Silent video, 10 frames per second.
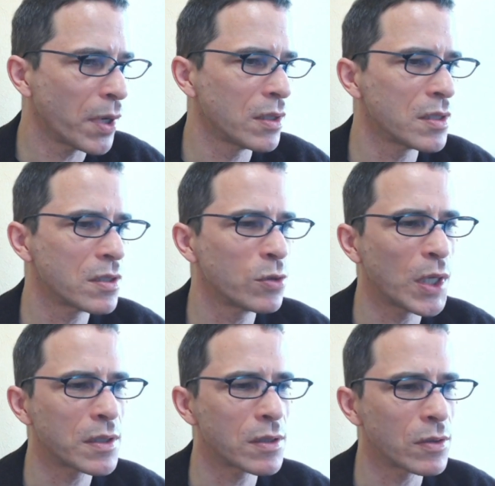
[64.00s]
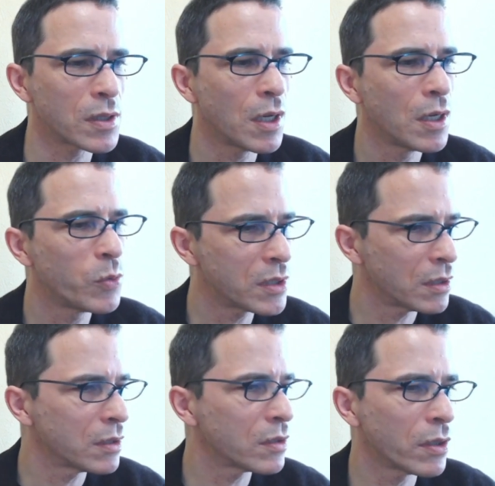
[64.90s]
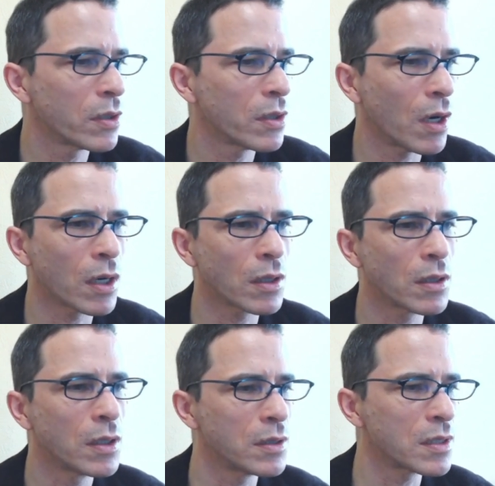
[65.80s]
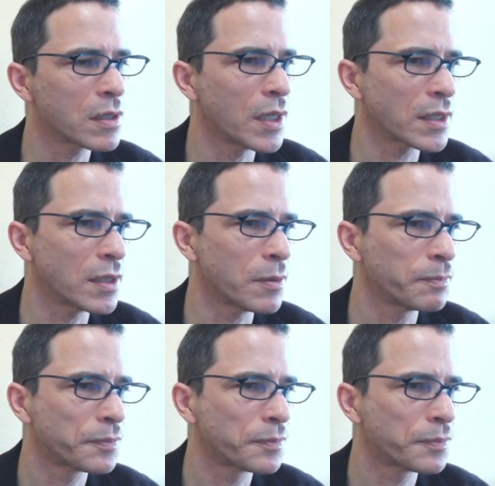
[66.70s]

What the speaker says: by these two white stones, which in turn are disconnected.